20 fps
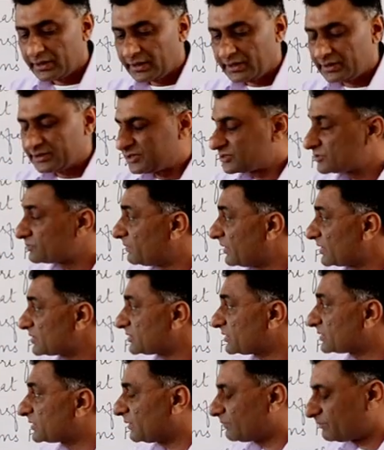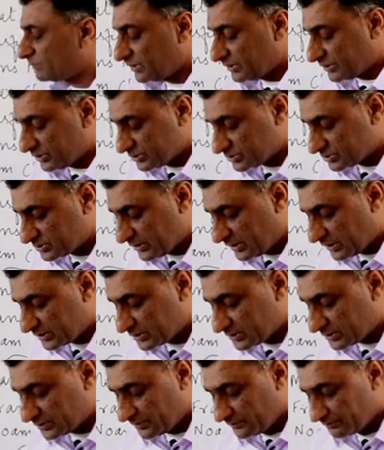And its best example is
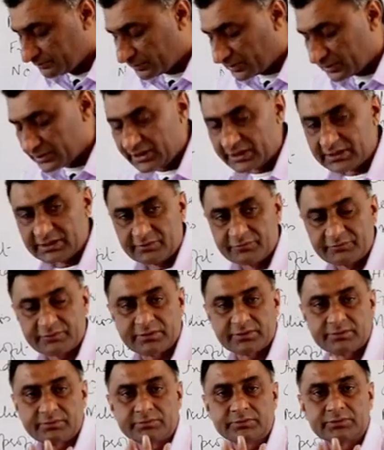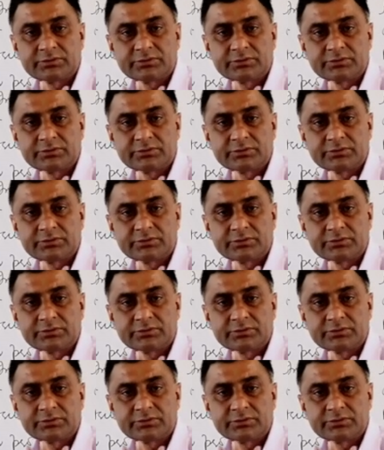that of